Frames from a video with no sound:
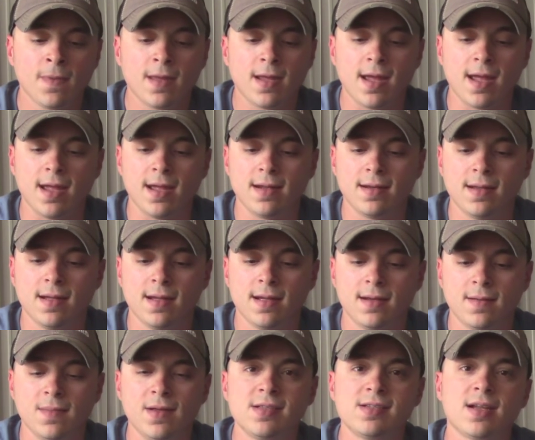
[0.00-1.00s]
And in
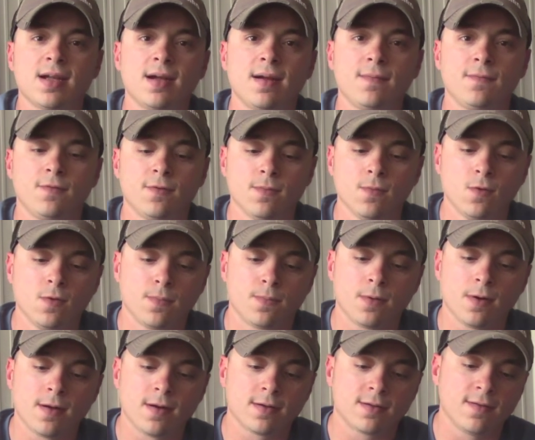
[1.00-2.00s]
the meantime, for more
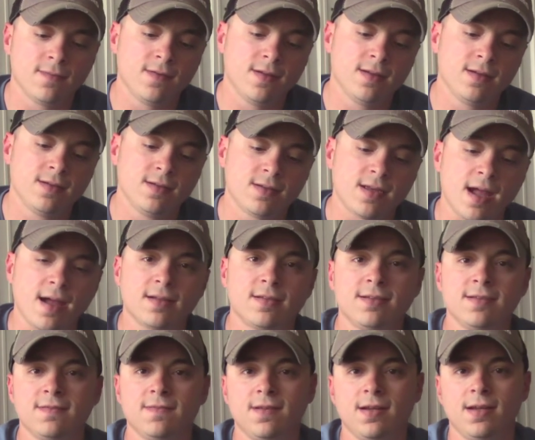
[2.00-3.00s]
product reviews,
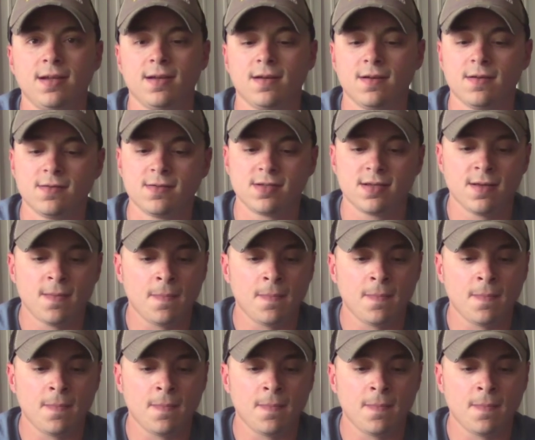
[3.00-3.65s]
how-to videos,